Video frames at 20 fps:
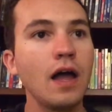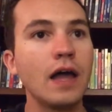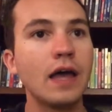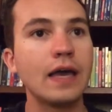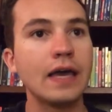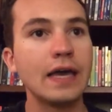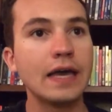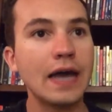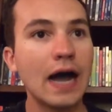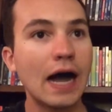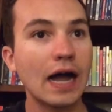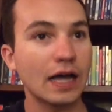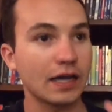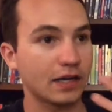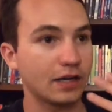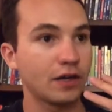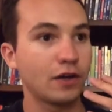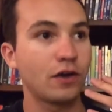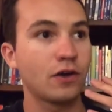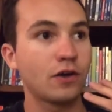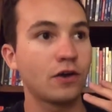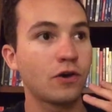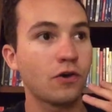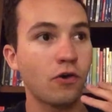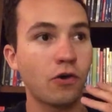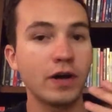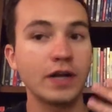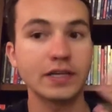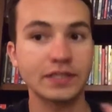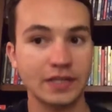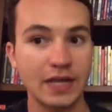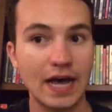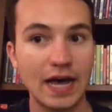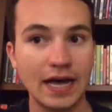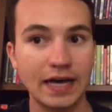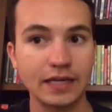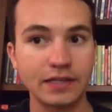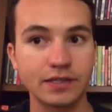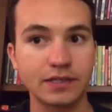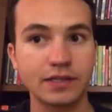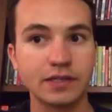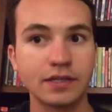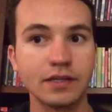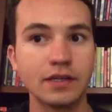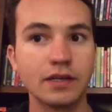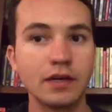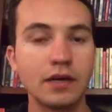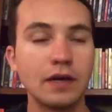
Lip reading: he got criticized